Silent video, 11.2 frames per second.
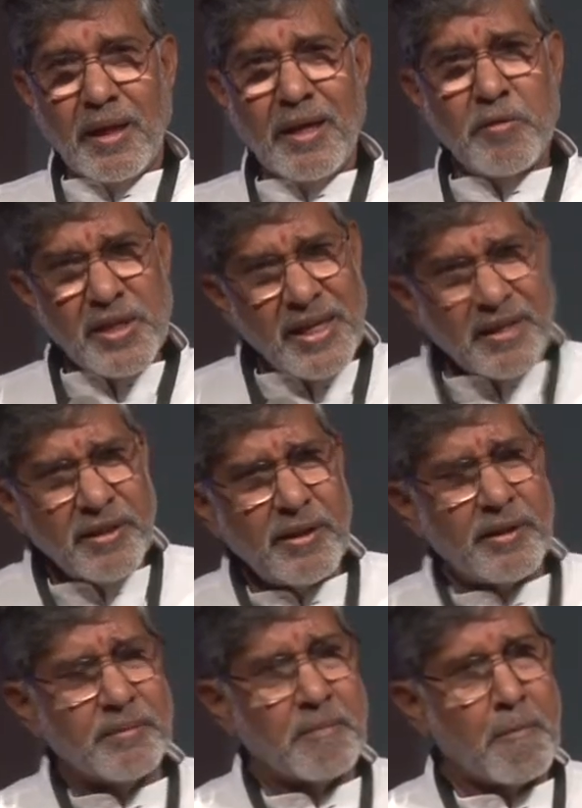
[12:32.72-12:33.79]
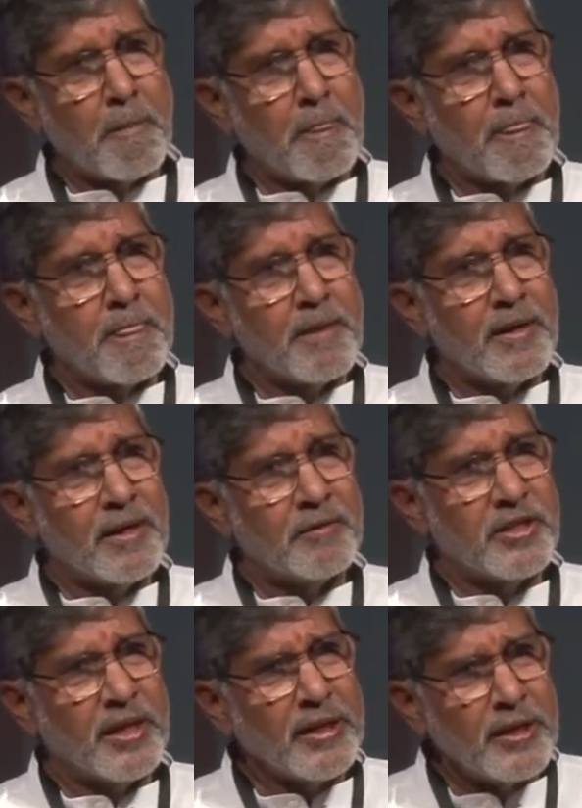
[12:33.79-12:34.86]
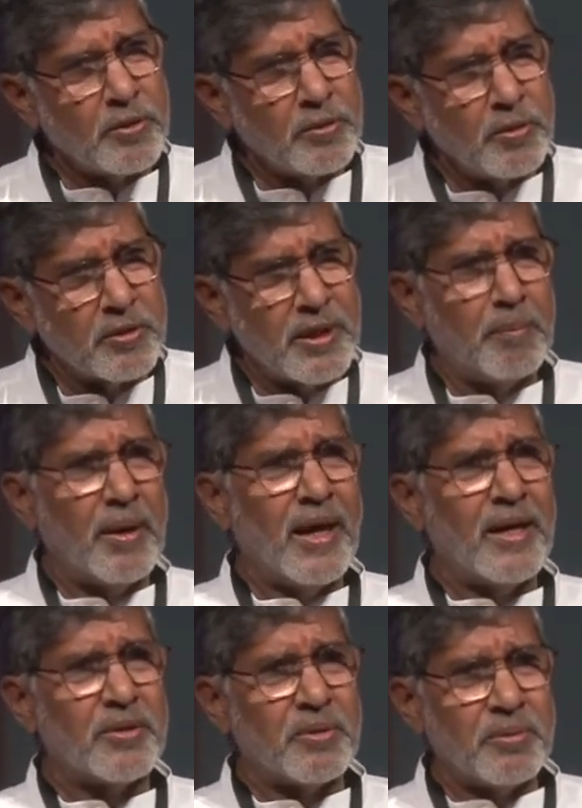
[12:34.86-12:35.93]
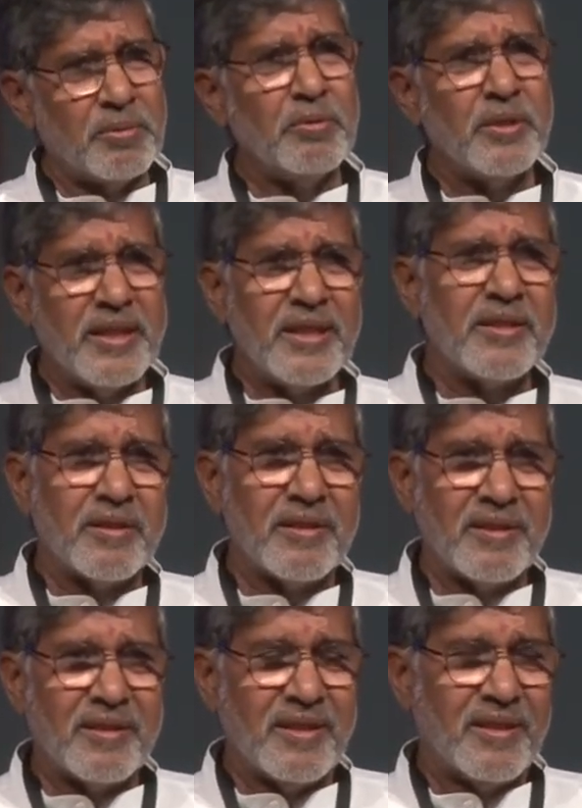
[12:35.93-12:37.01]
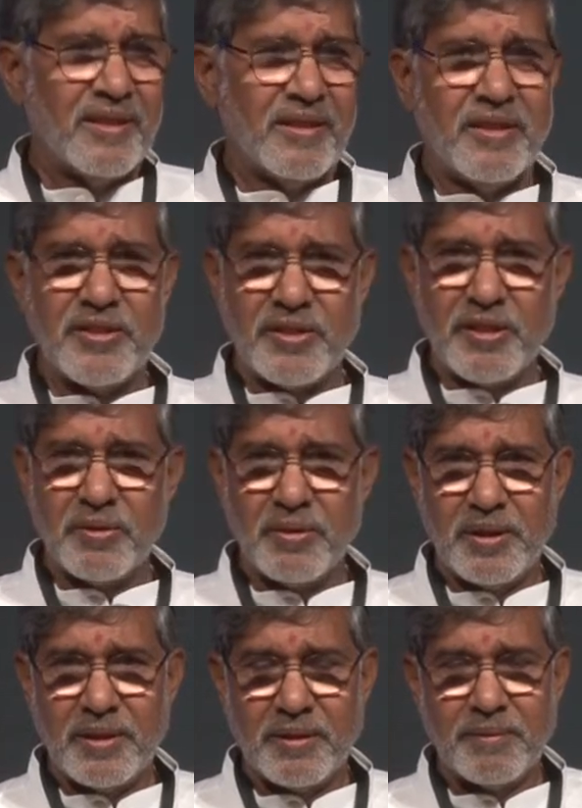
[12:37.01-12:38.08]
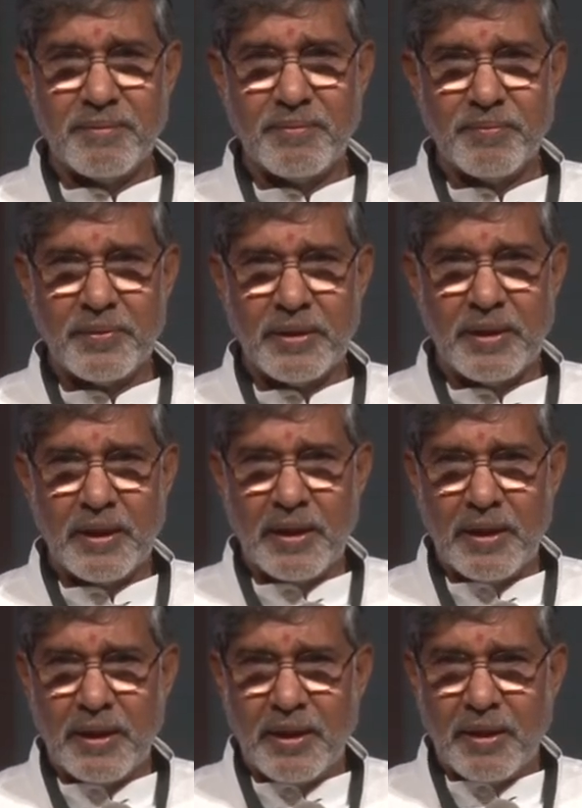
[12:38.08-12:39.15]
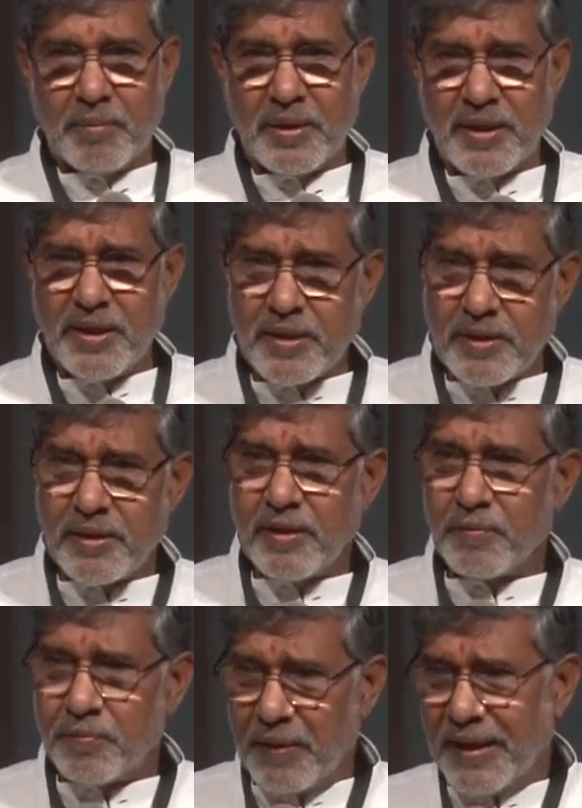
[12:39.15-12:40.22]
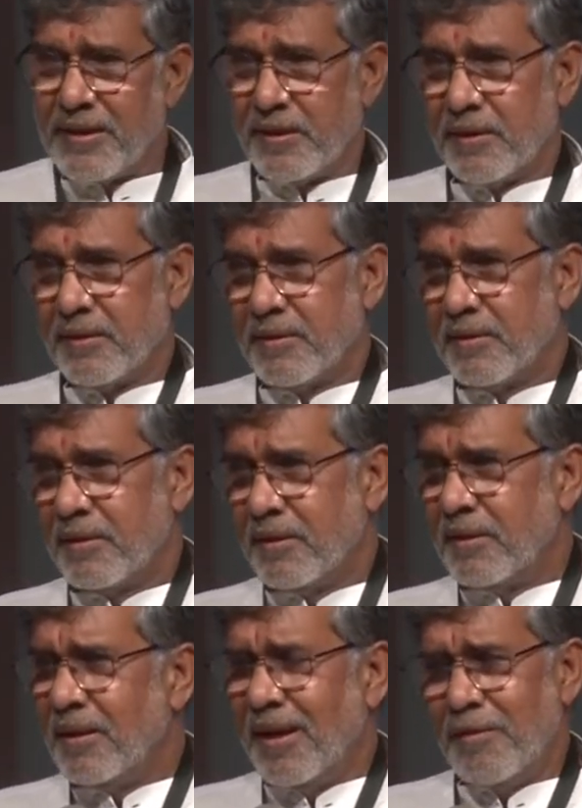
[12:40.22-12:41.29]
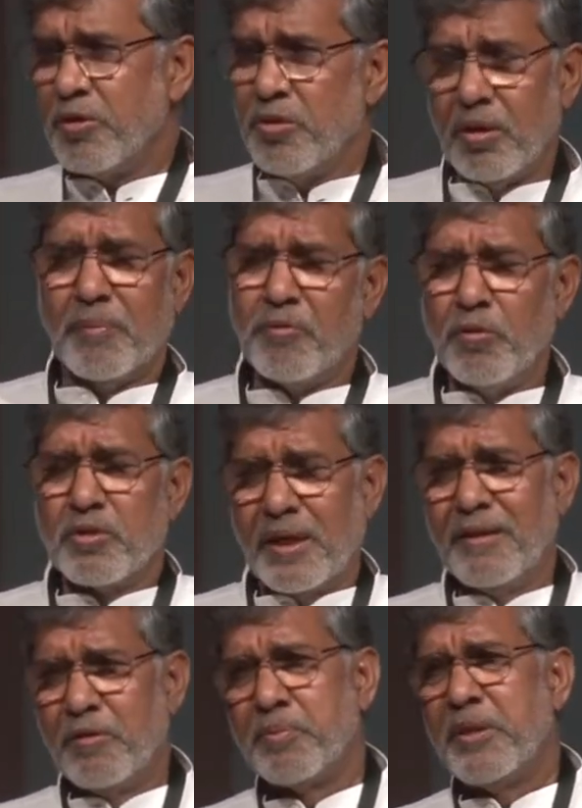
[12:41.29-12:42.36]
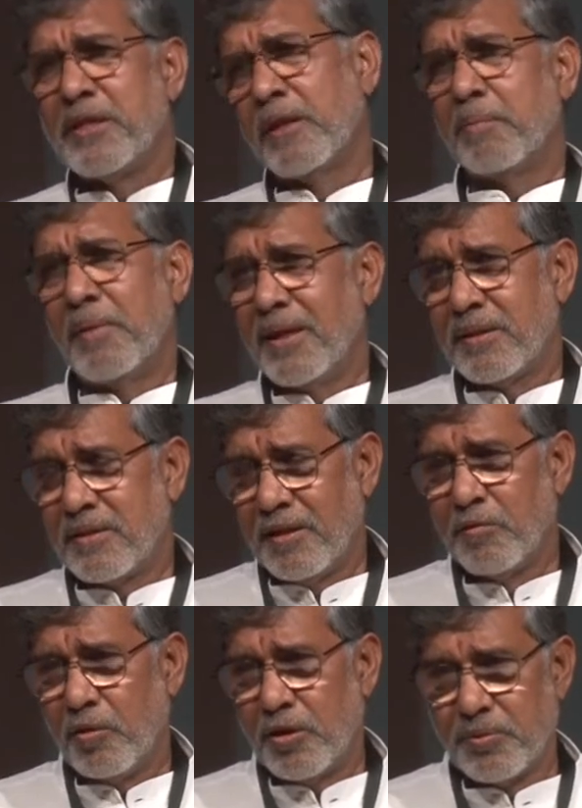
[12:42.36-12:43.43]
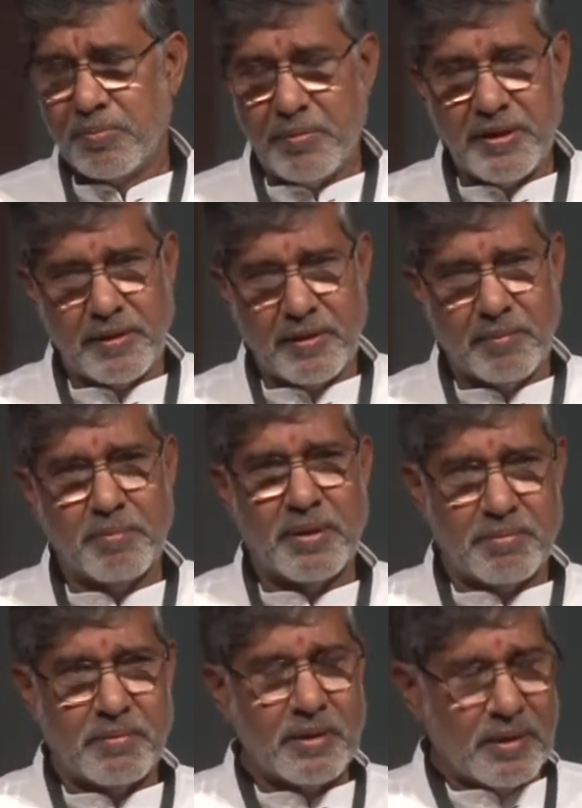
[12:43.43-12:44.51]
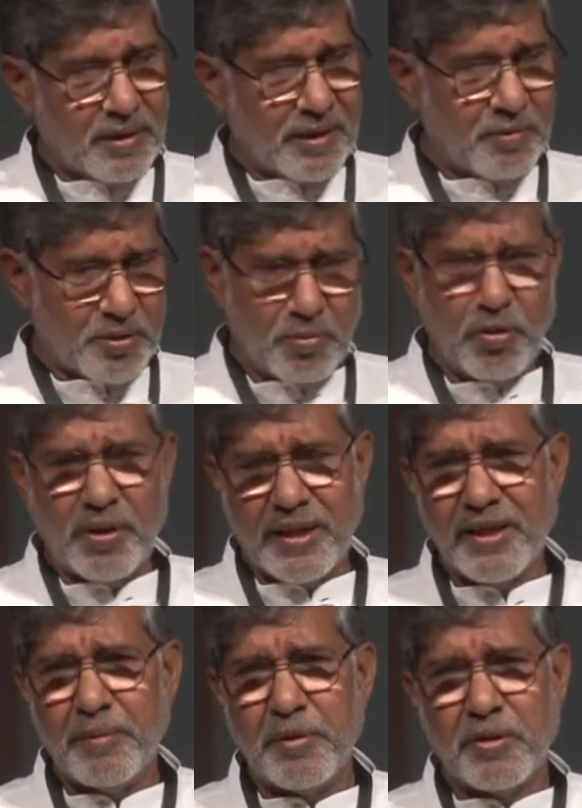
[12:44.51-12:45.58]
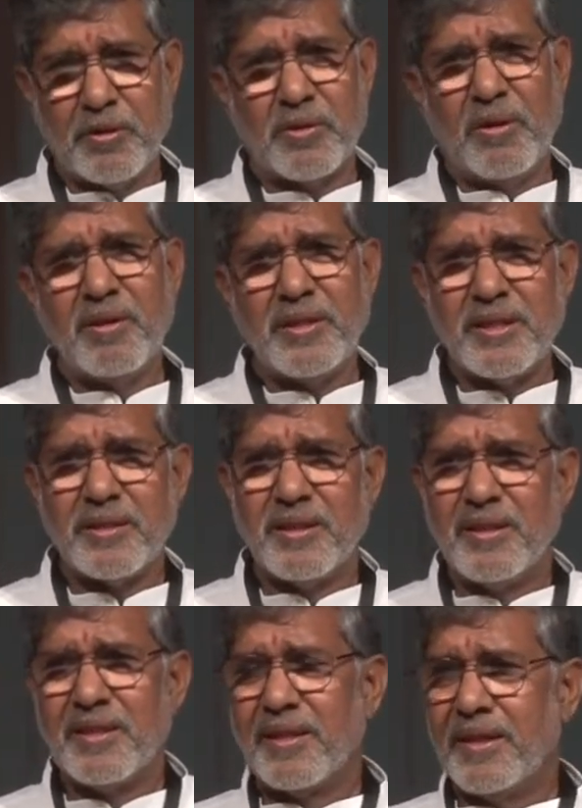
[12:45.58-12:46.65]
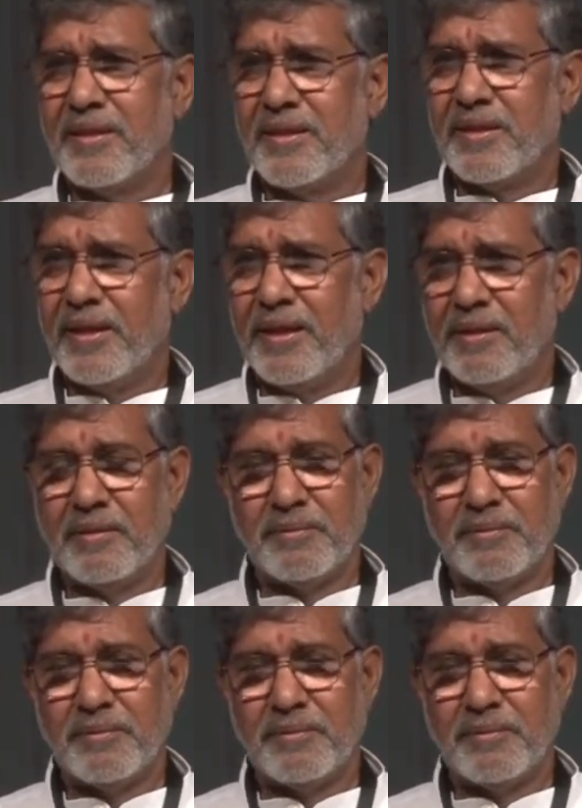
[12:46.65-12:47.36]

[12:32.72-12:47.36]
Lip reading: I was angry. I was angry to those employers who did this thing to her. But instead of fighting, I was not, of course, I was beaten up, my son was beaten up, but I was more angry because all these girls had this hail.